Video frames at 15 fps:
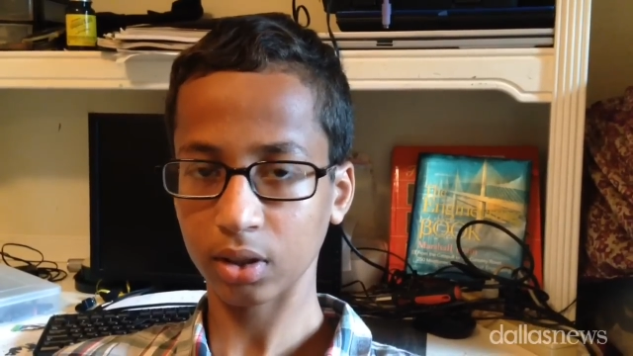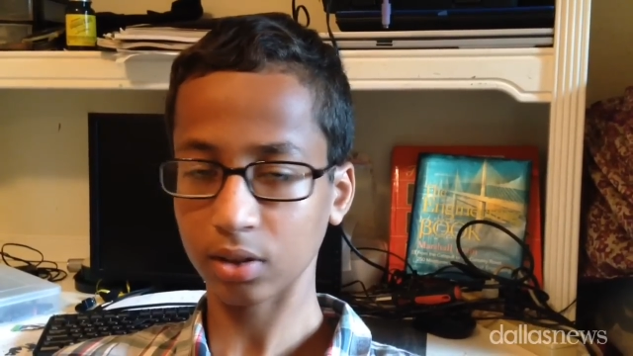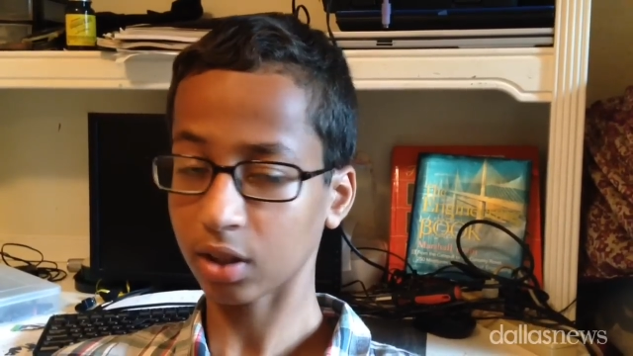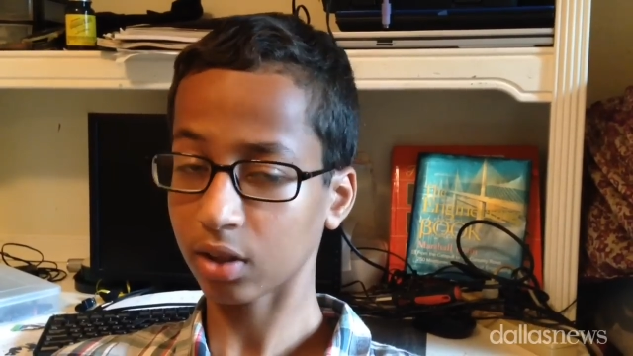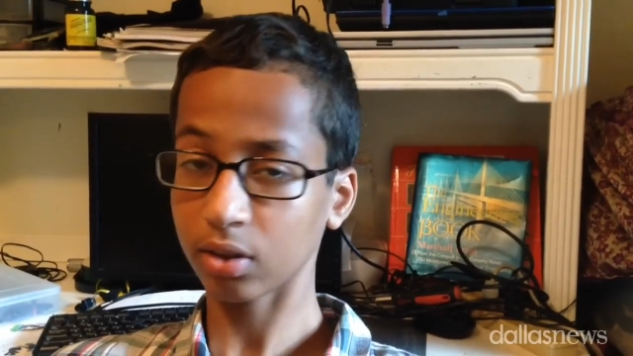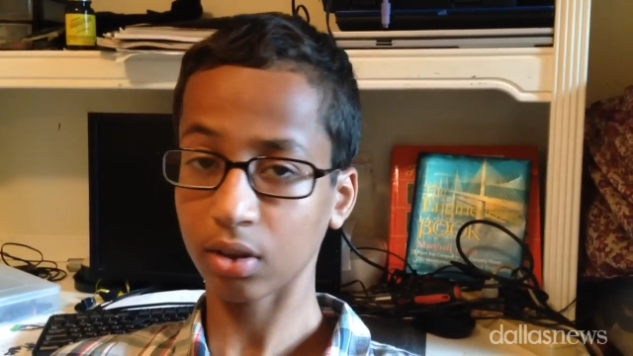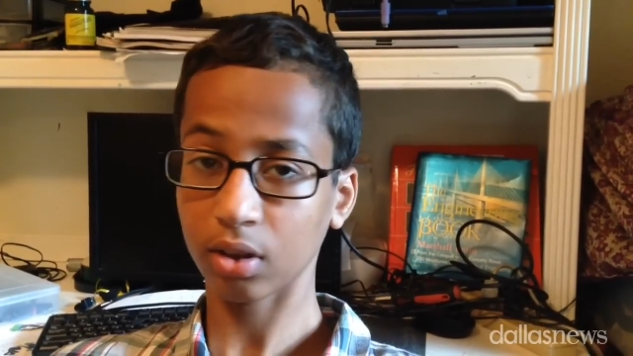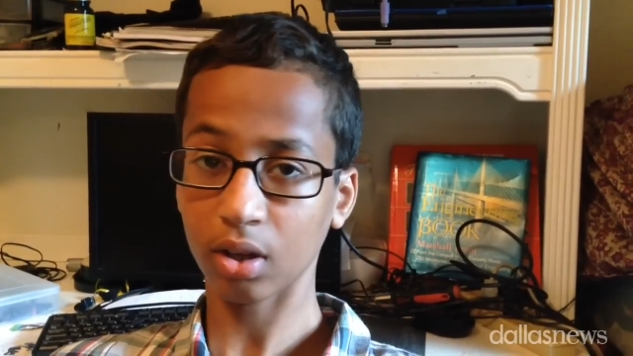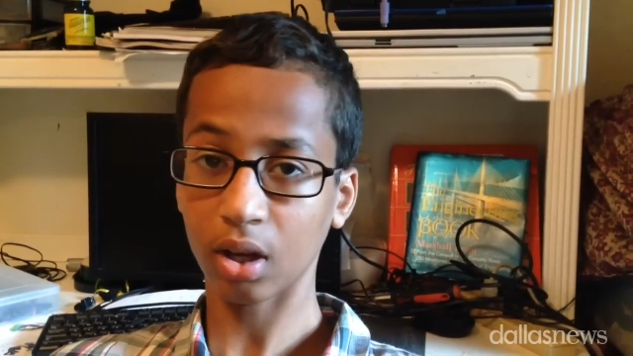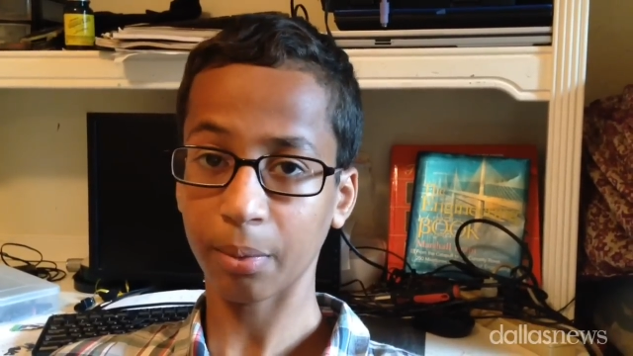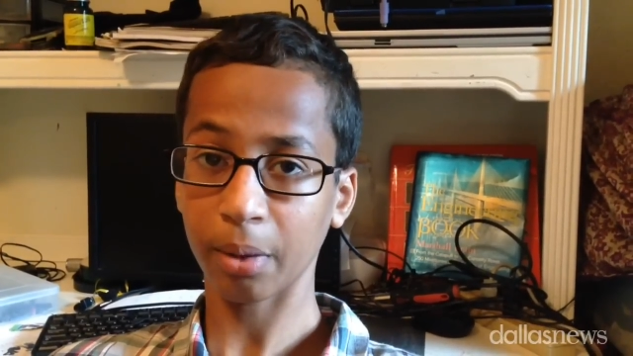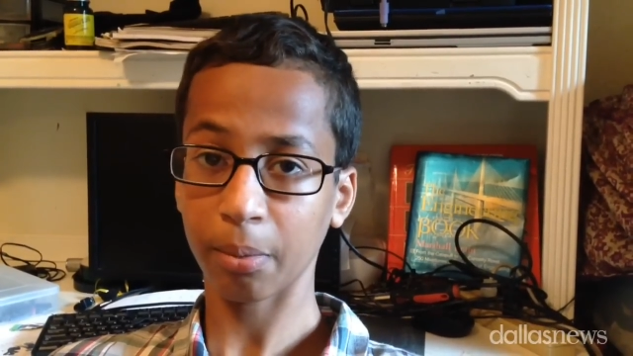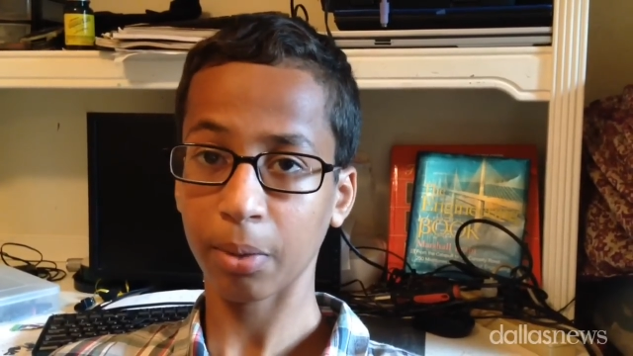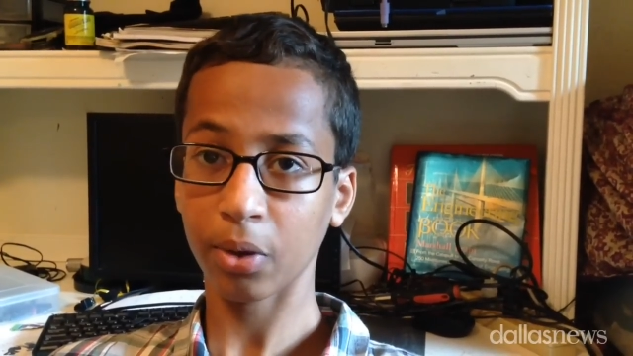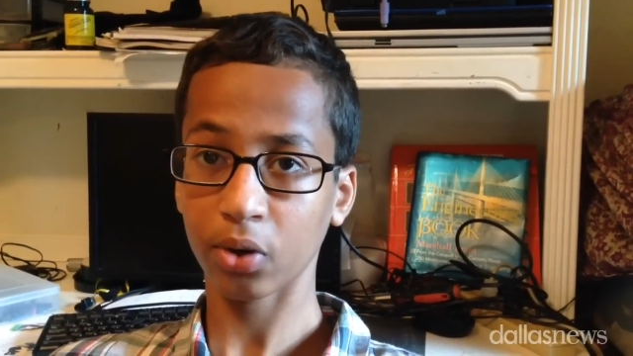because I couldn't call
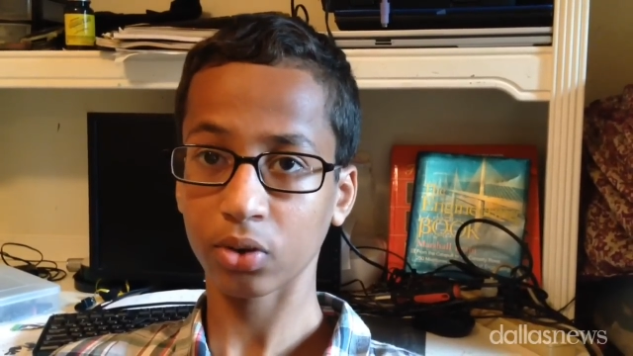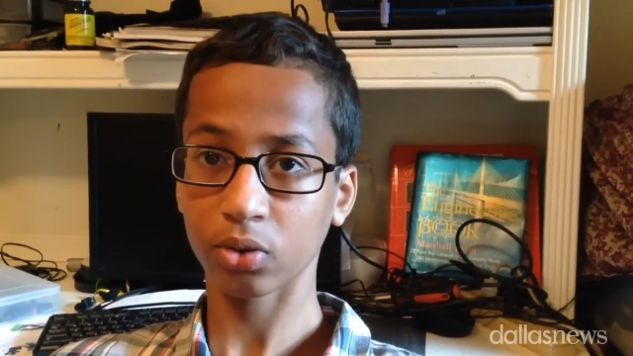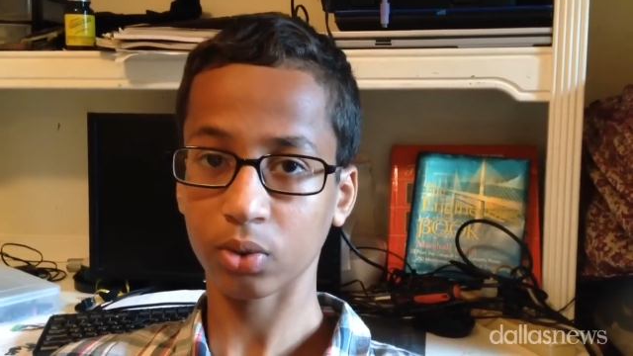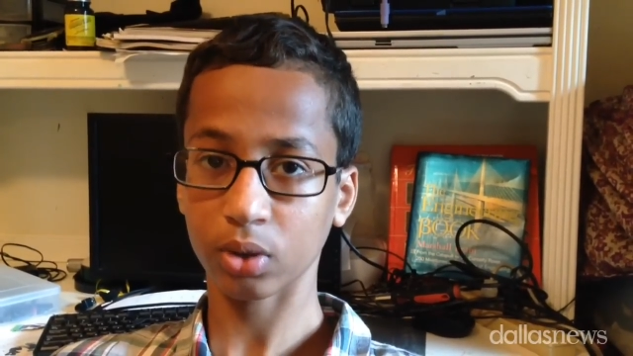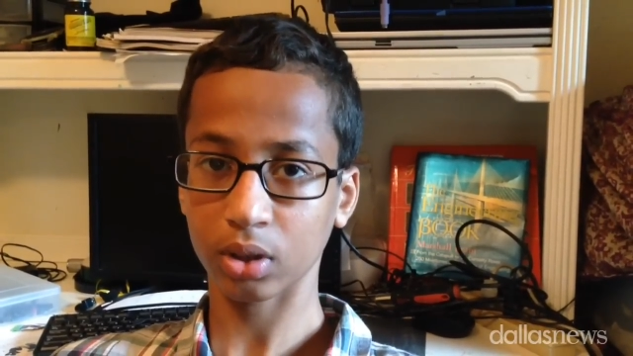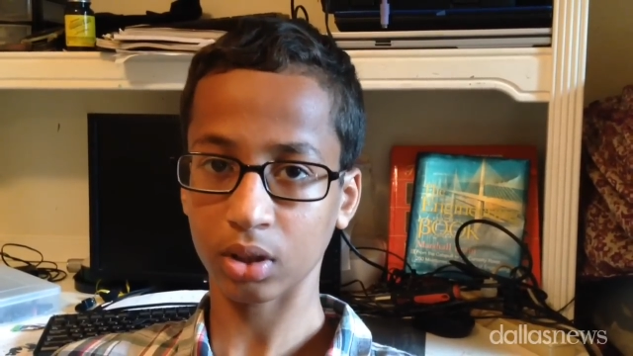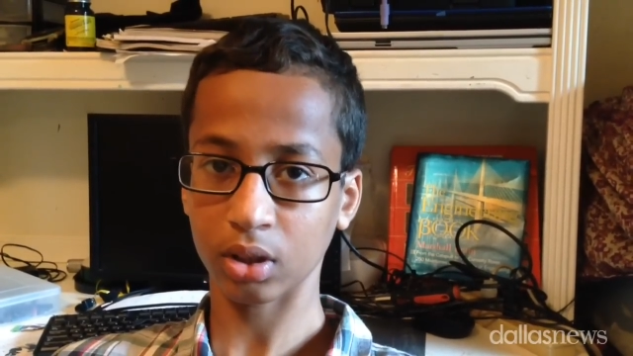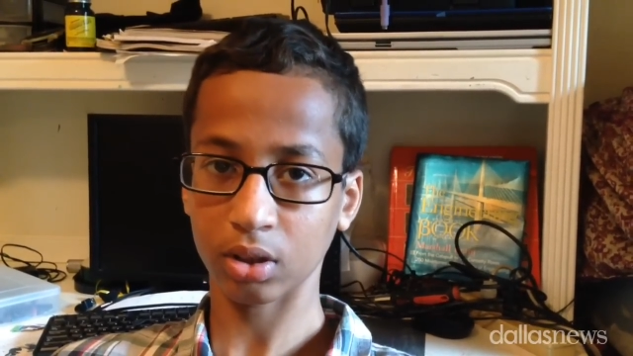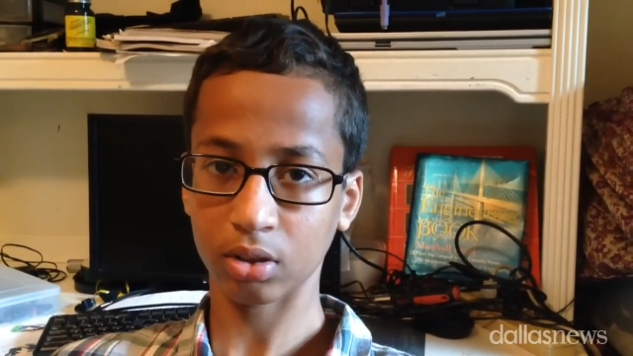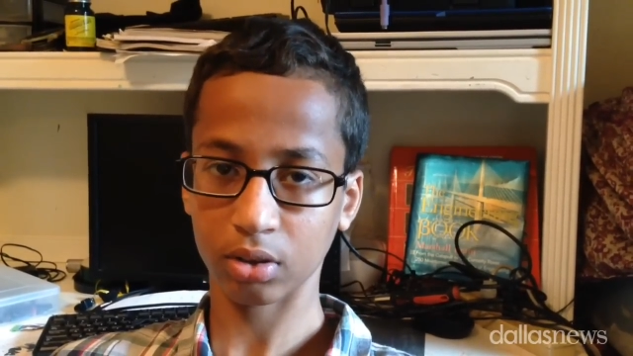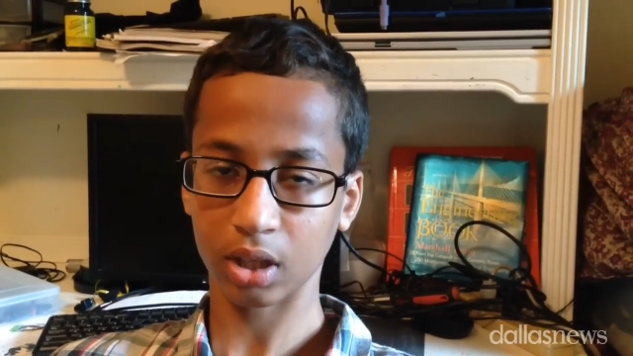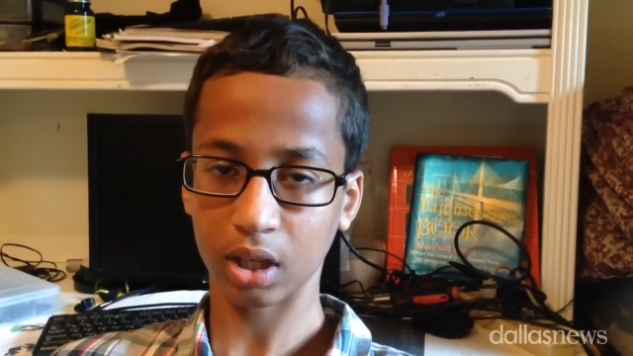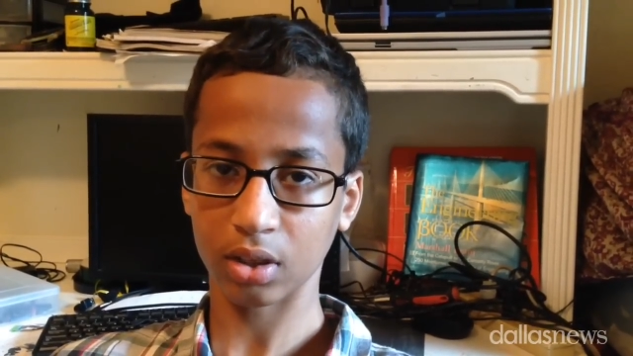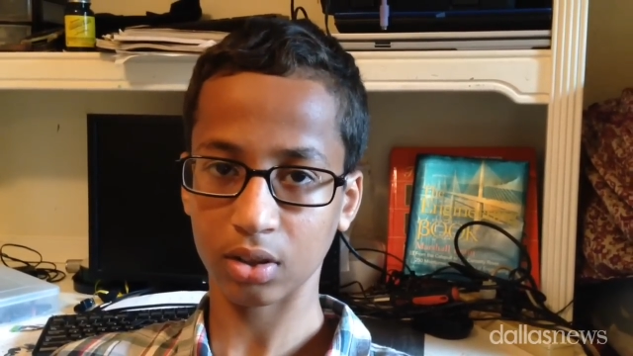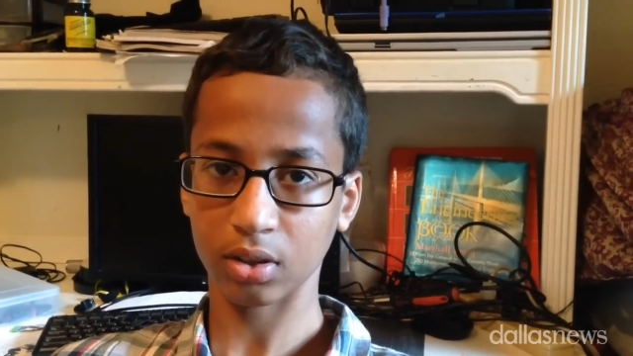my parents during the
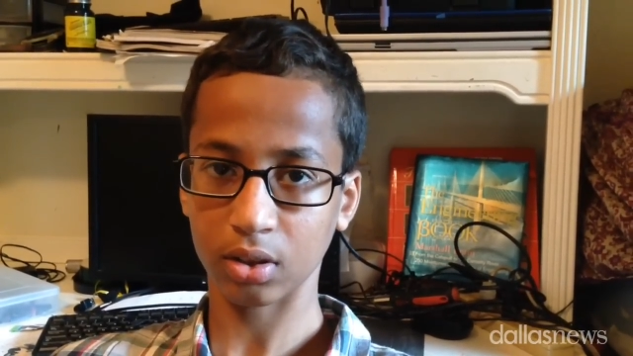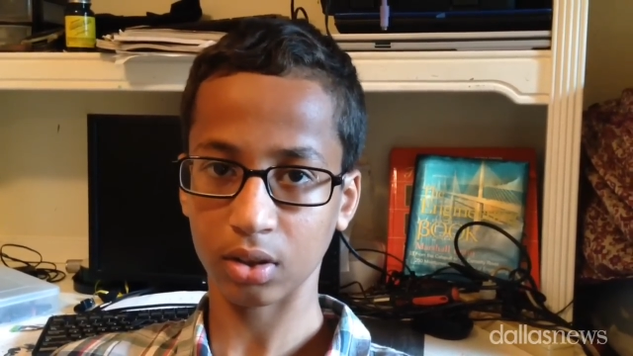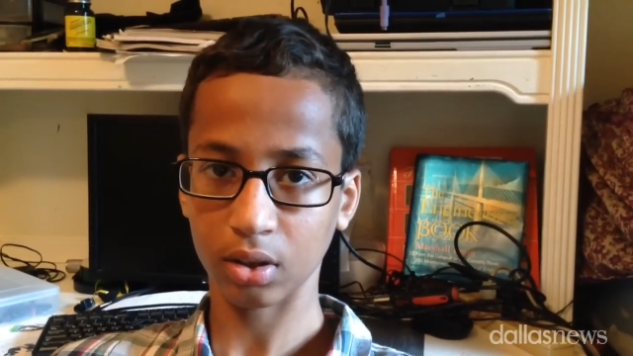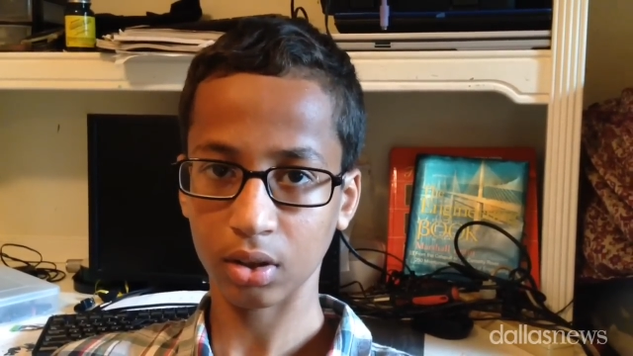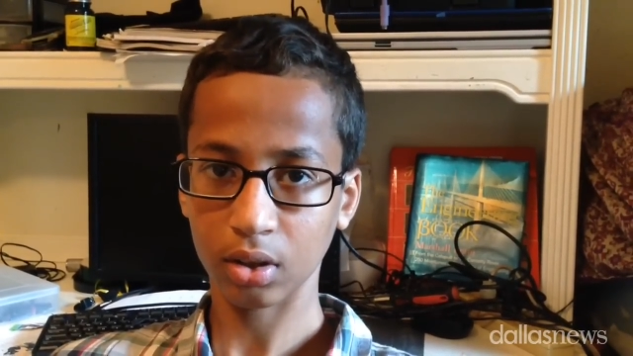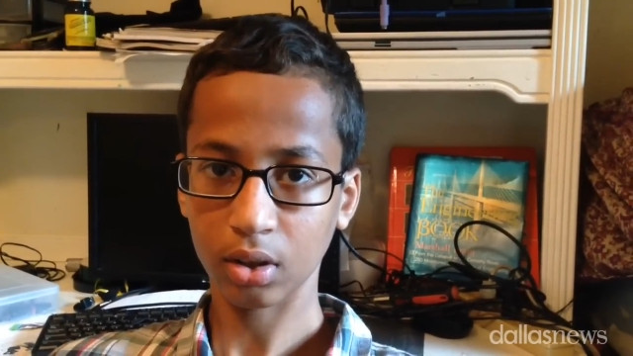interrogation